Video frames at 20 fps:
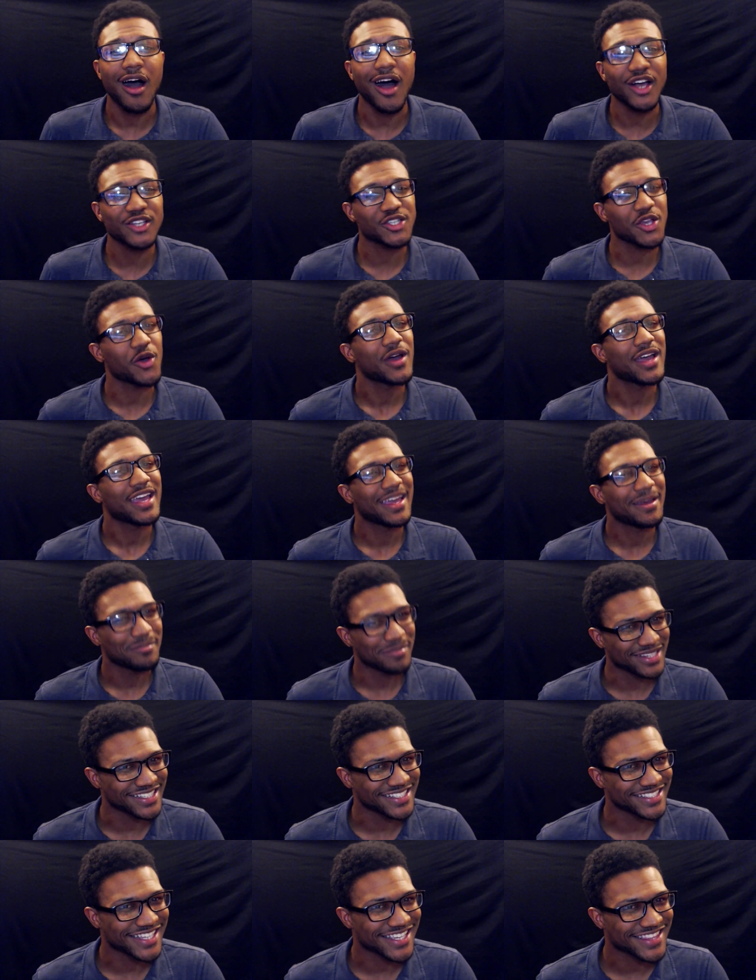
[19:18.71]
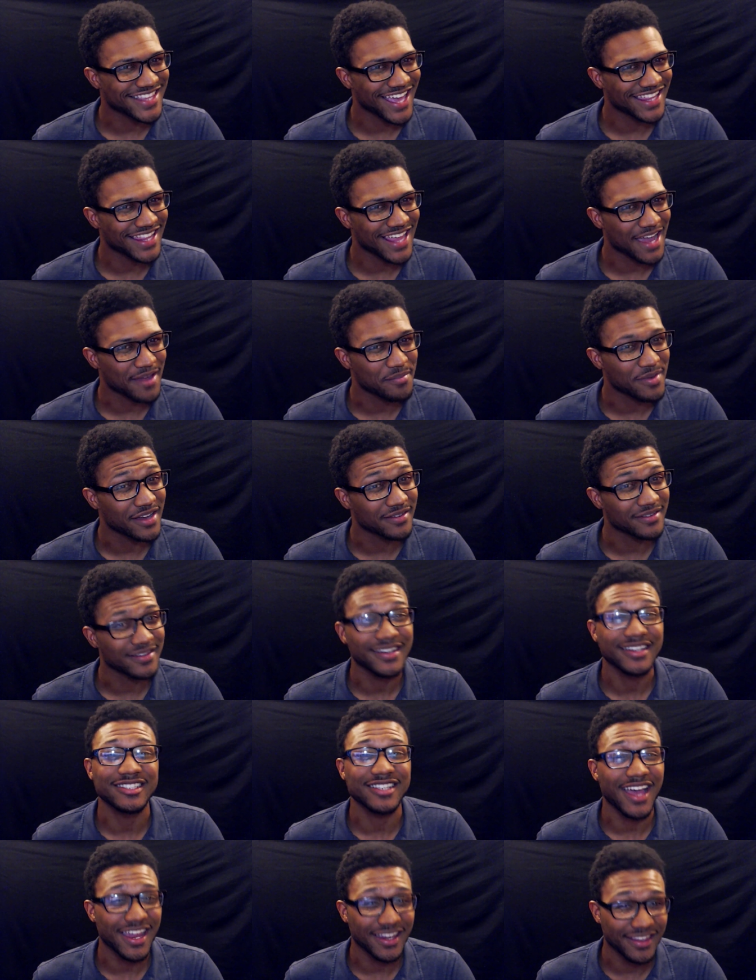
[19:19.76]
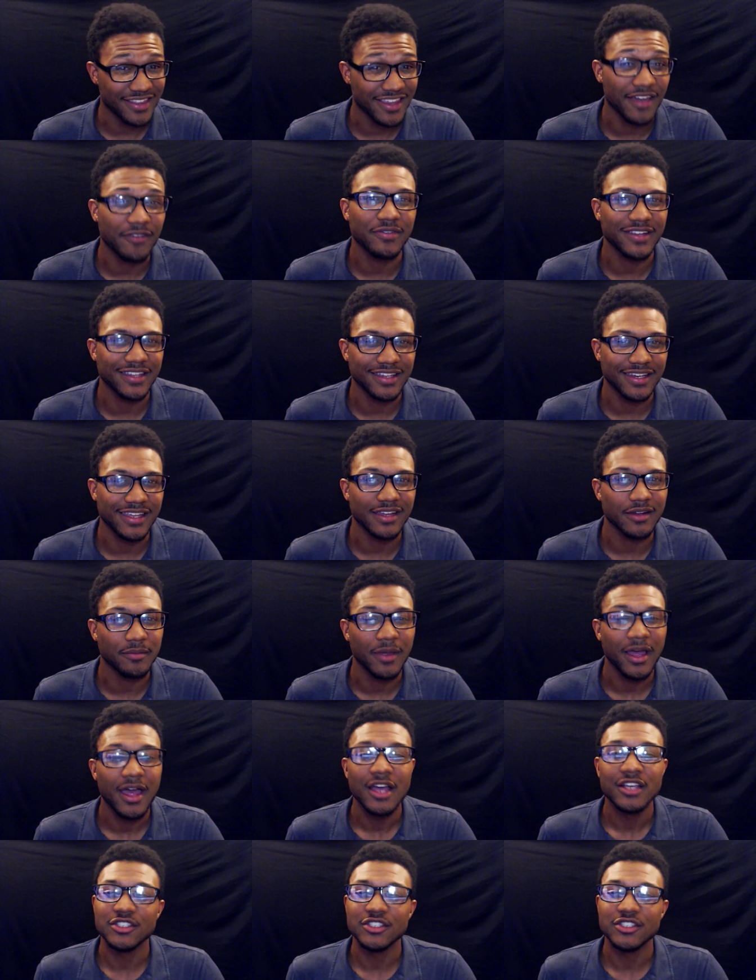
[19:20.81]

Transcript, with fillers: Also, please hit that like button because I definitely need them.